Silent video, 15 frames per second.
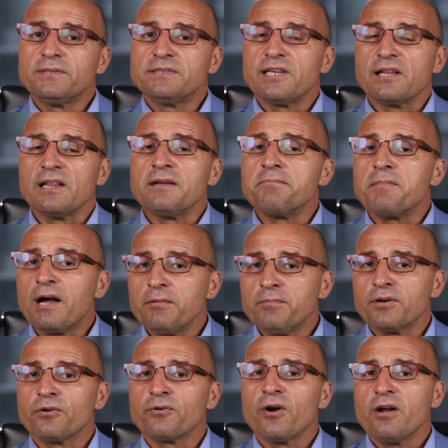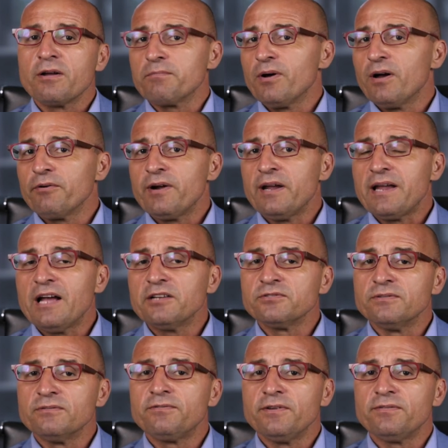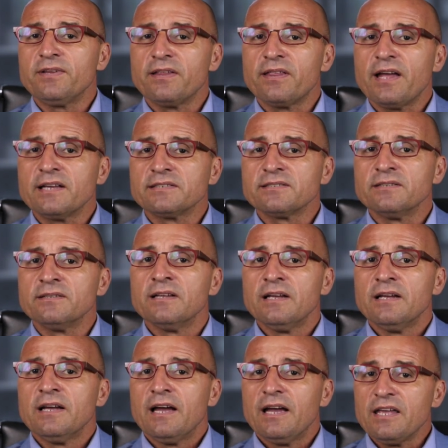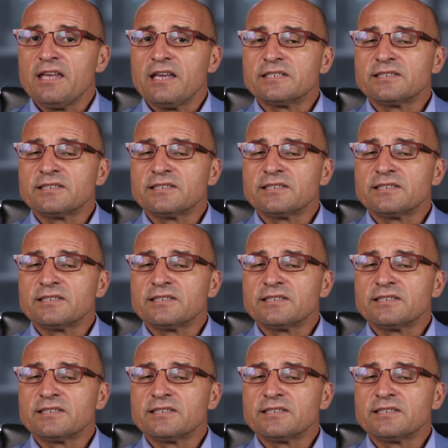particularly in Melbourne, growing by around 150,000 a year.